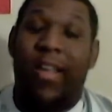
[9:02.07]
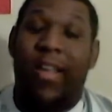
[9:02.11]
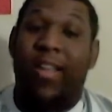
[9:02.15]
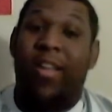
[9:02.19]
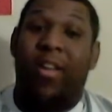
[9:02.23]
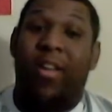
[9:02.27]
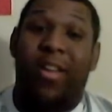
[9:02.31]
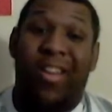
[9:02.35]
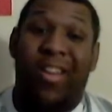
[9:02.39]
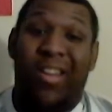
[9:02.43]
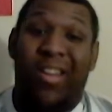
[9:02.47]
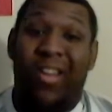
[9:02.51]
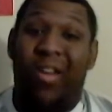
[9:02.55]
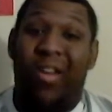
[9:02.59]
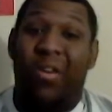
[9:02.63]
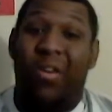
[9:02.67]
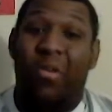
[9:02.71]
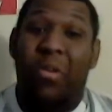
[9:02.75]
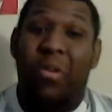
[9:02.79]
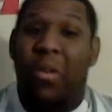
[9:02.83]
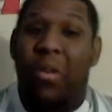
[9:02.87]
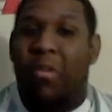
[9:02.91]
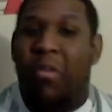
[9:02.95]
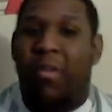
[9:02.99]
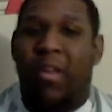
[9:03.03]
They're gonna
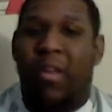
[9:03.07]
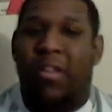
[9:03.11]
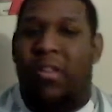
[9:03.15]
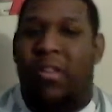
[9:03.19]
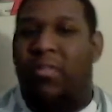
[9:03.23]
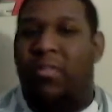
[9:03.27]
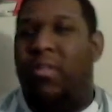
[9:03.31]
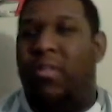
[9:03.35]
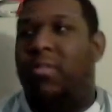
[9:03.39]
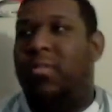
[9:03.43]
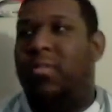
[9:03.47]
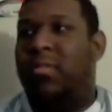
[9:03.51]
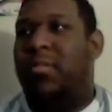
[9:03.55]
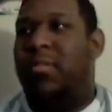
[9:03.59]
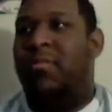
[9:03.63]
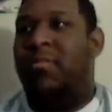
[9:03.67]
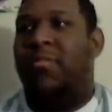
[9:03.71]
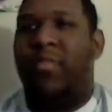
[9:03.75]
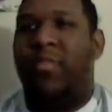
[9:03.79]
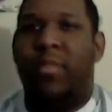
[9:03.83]
go rescue Yuzu